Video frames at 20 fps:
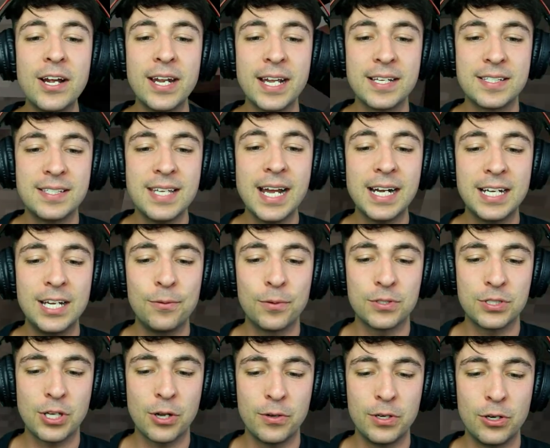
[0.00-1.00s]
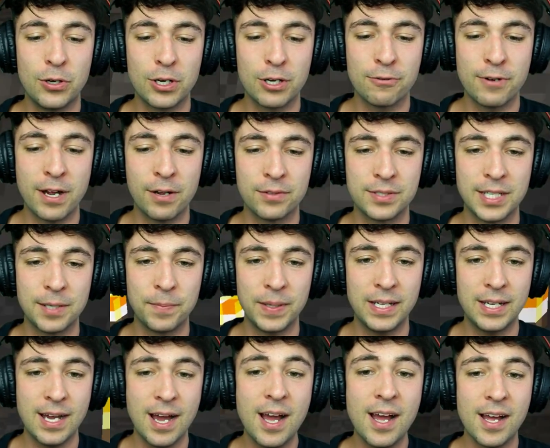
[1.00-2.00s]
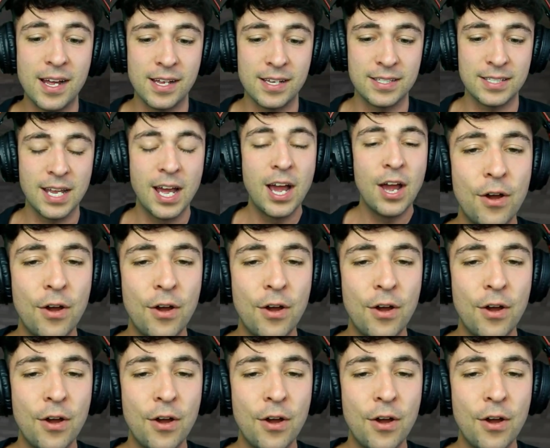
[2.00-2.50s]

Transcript: out exactly what's going on around here, because